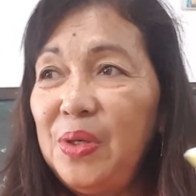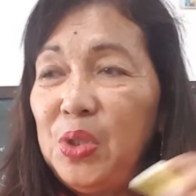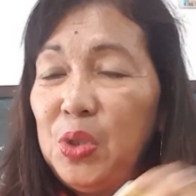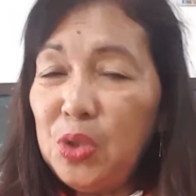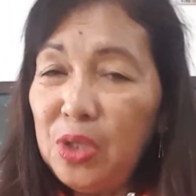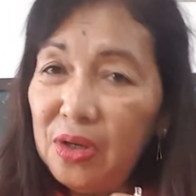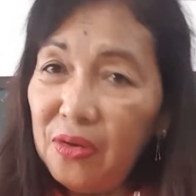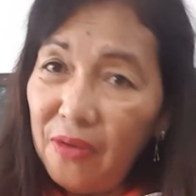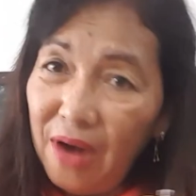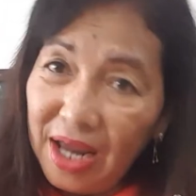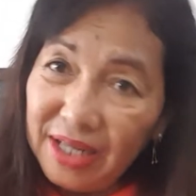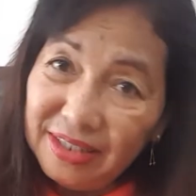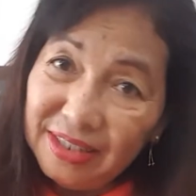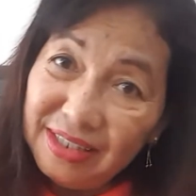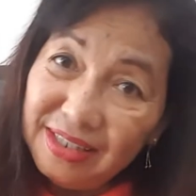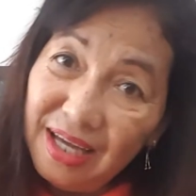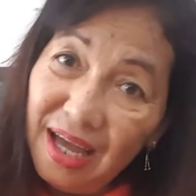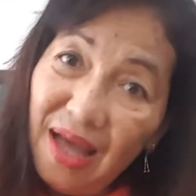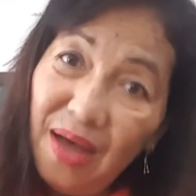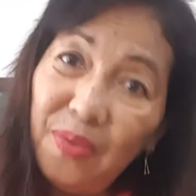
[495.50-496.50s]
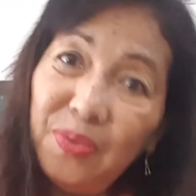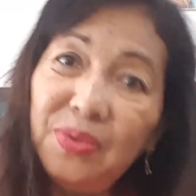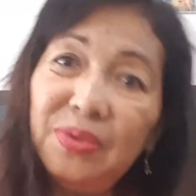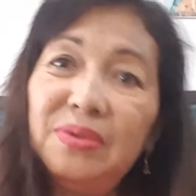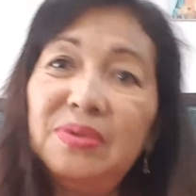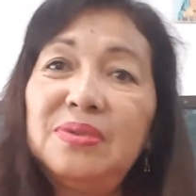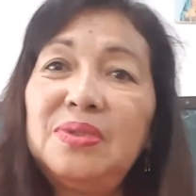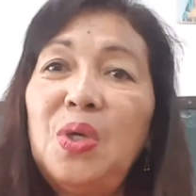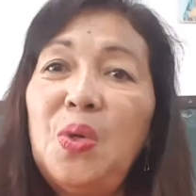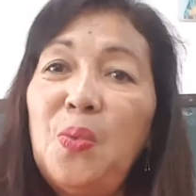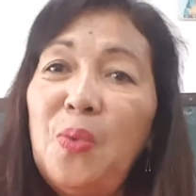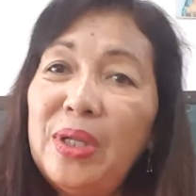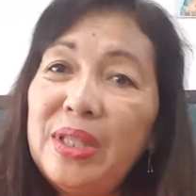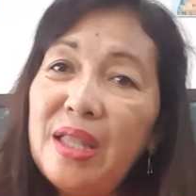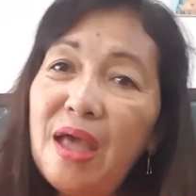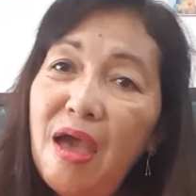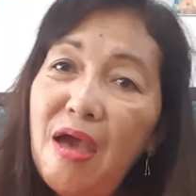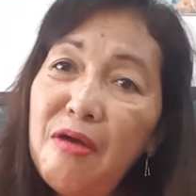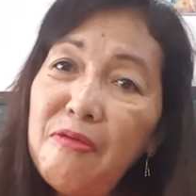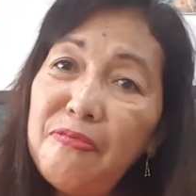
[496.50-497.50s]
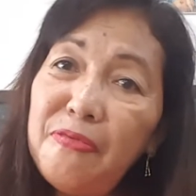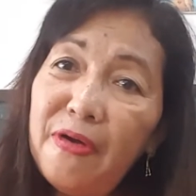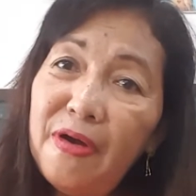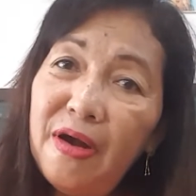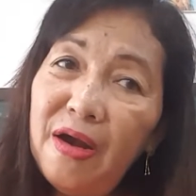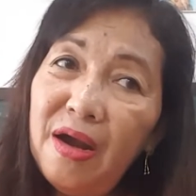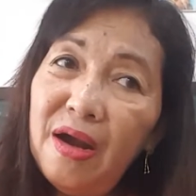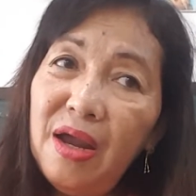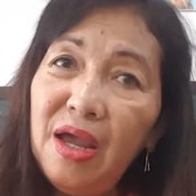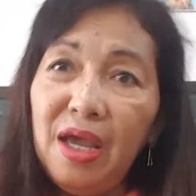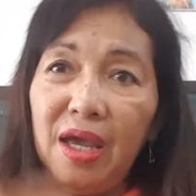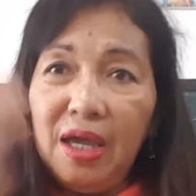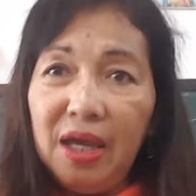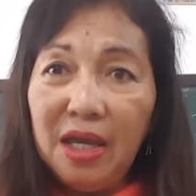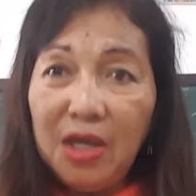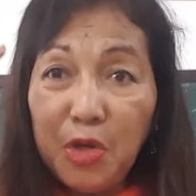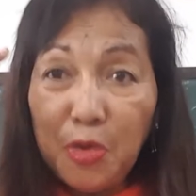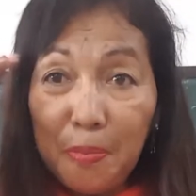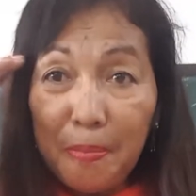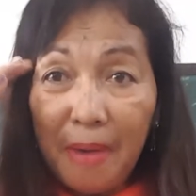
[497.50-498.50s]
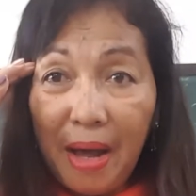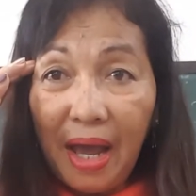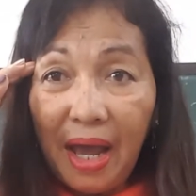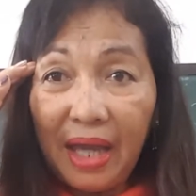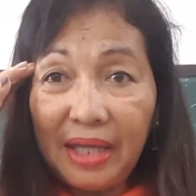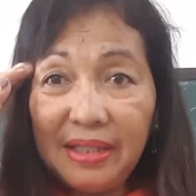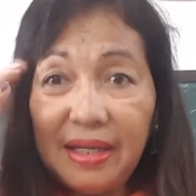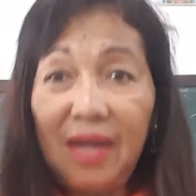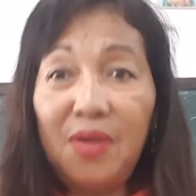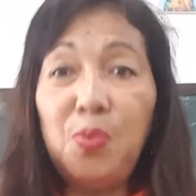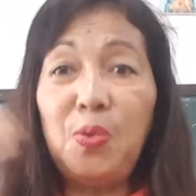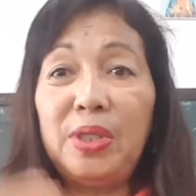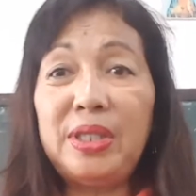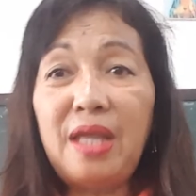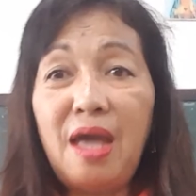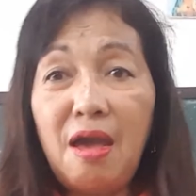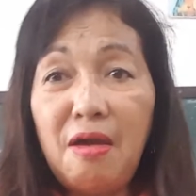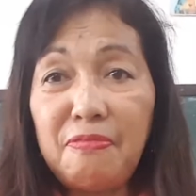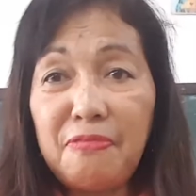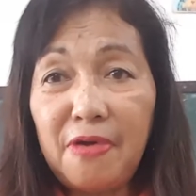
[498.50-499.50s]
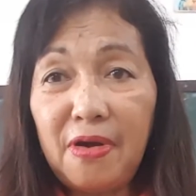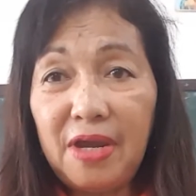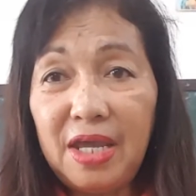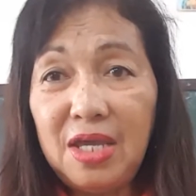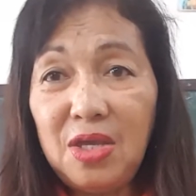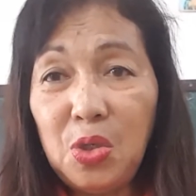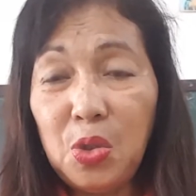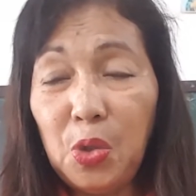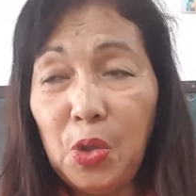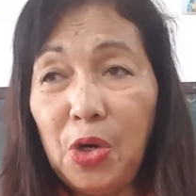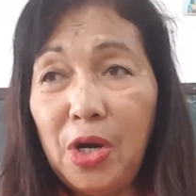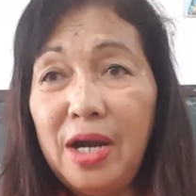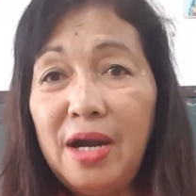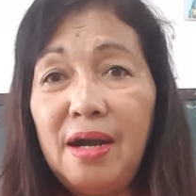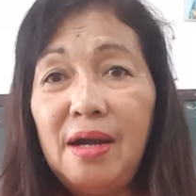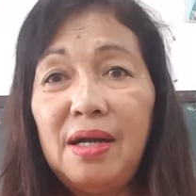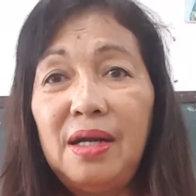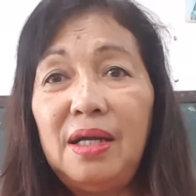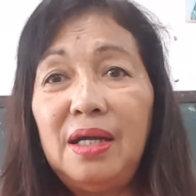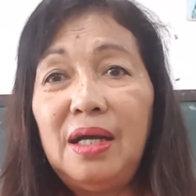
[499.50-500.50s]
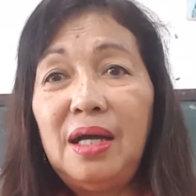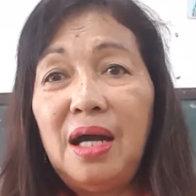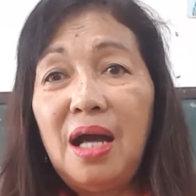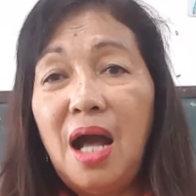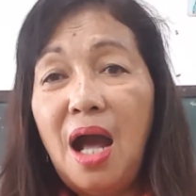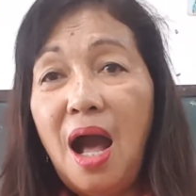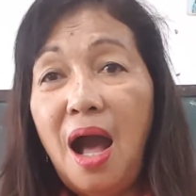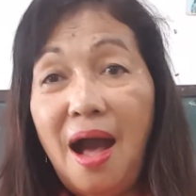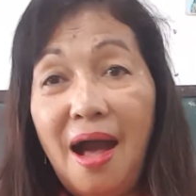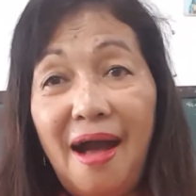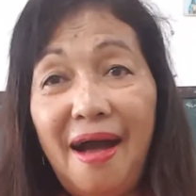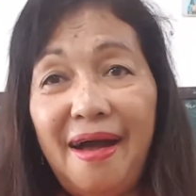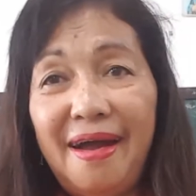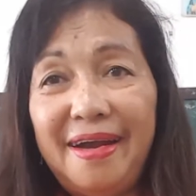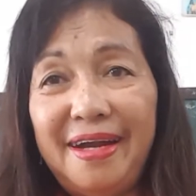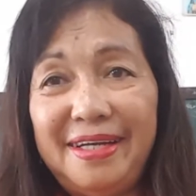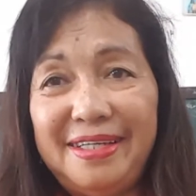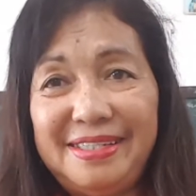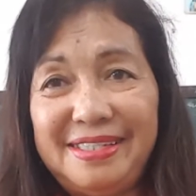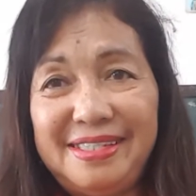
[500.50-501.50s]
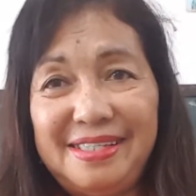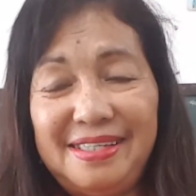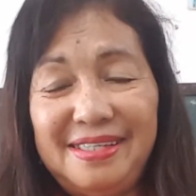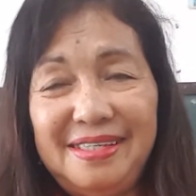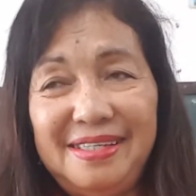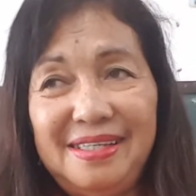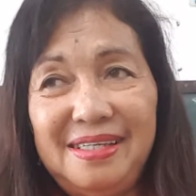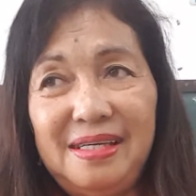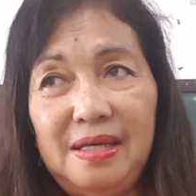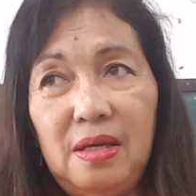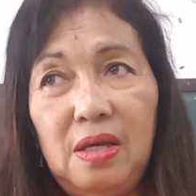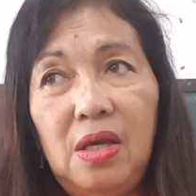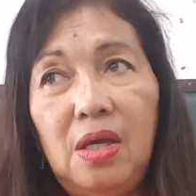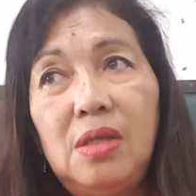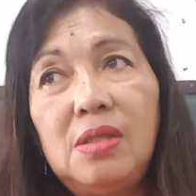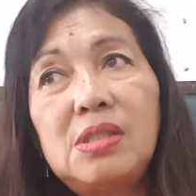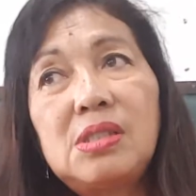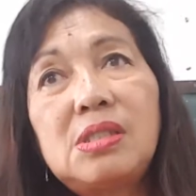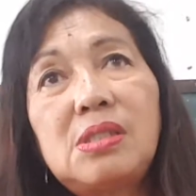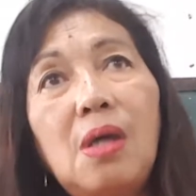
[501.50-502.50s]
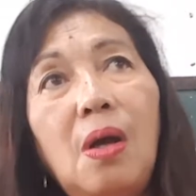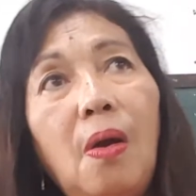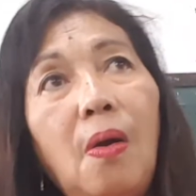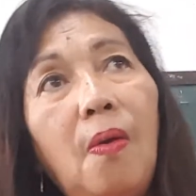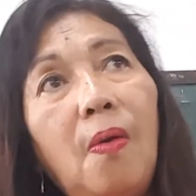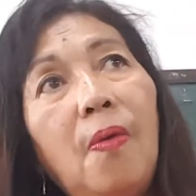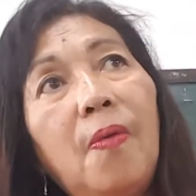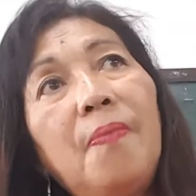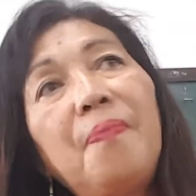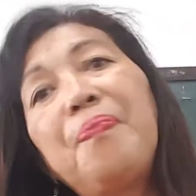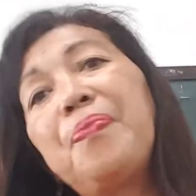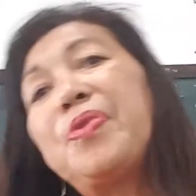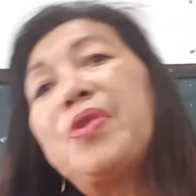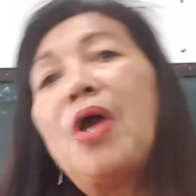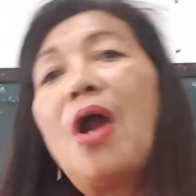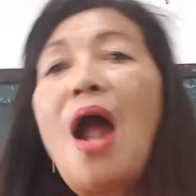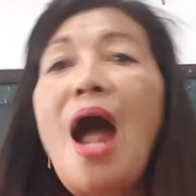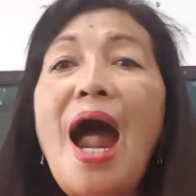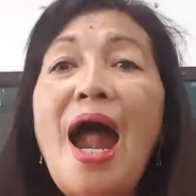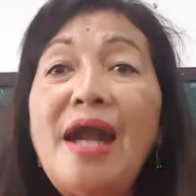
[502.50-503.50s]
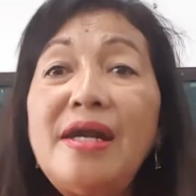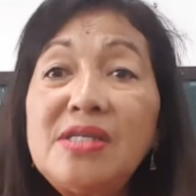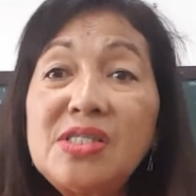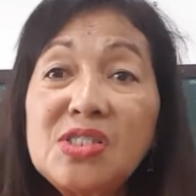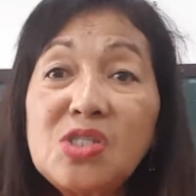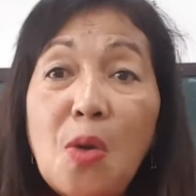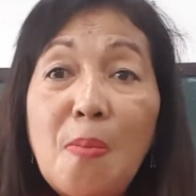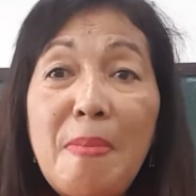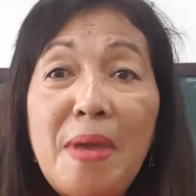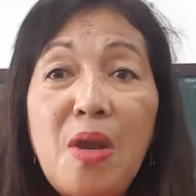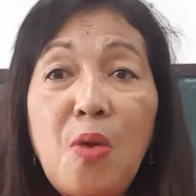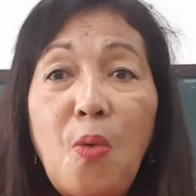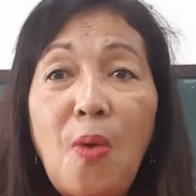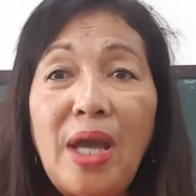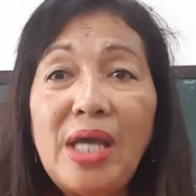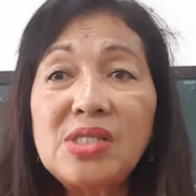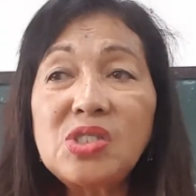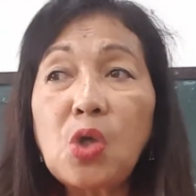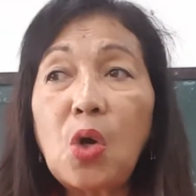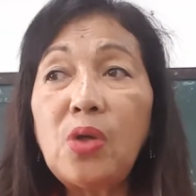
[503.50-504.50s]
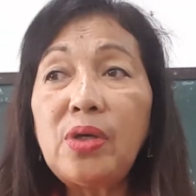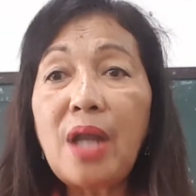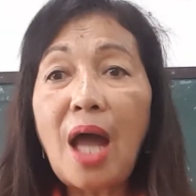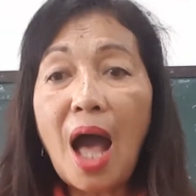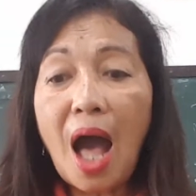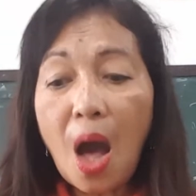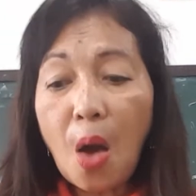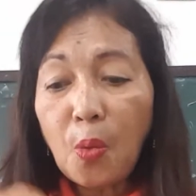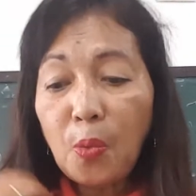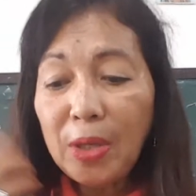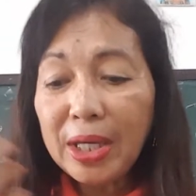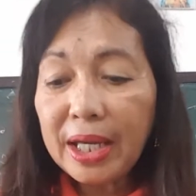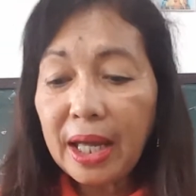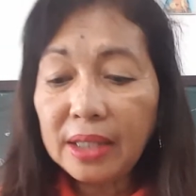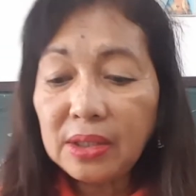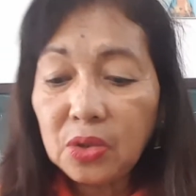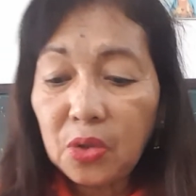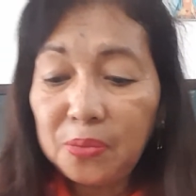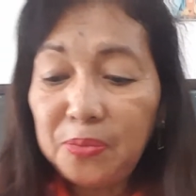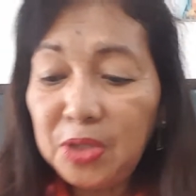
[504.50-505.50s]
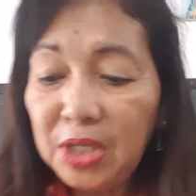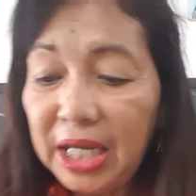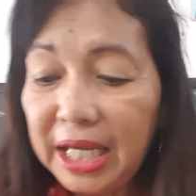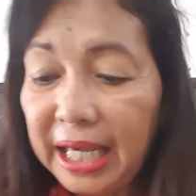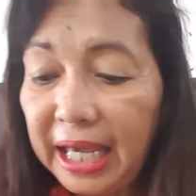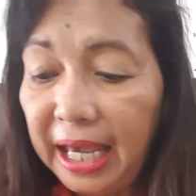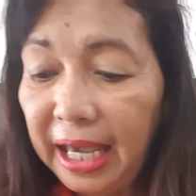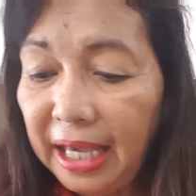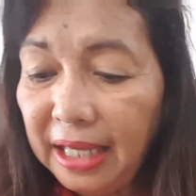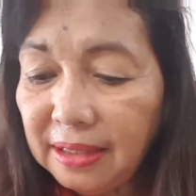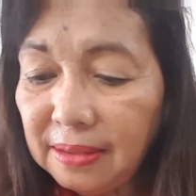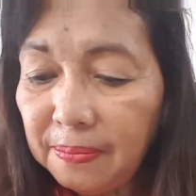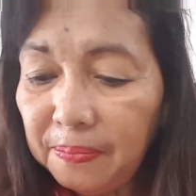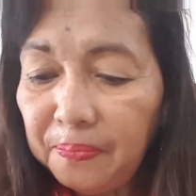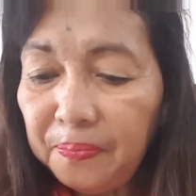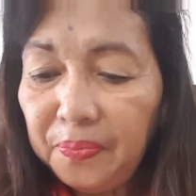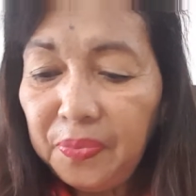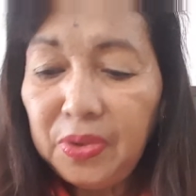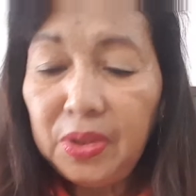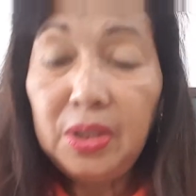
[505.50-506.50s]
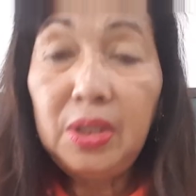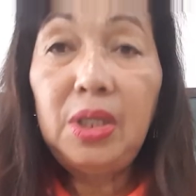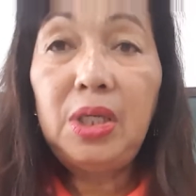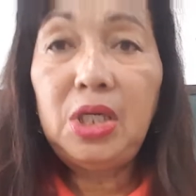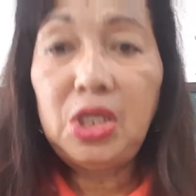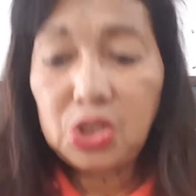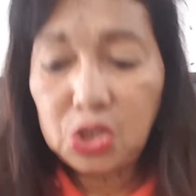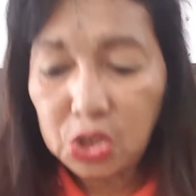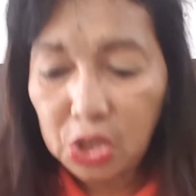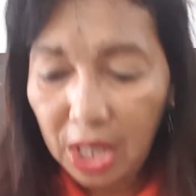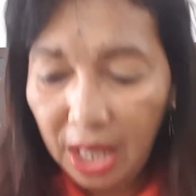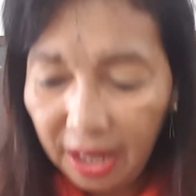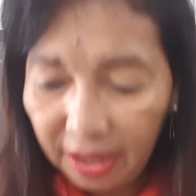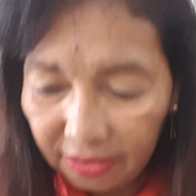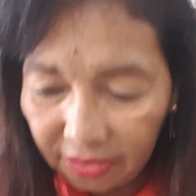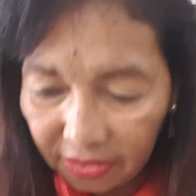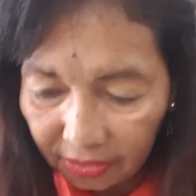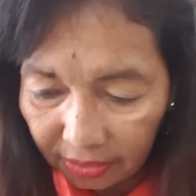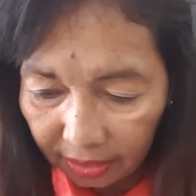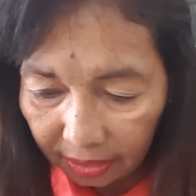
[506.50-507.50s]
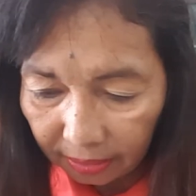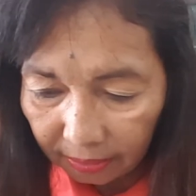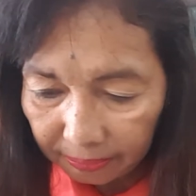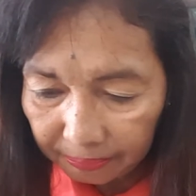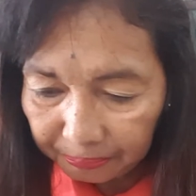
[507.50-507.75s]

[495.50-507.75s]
You can write it down. Whatever in your mind and whatever in your heart. So, there are so many ways on how we can communicate each other.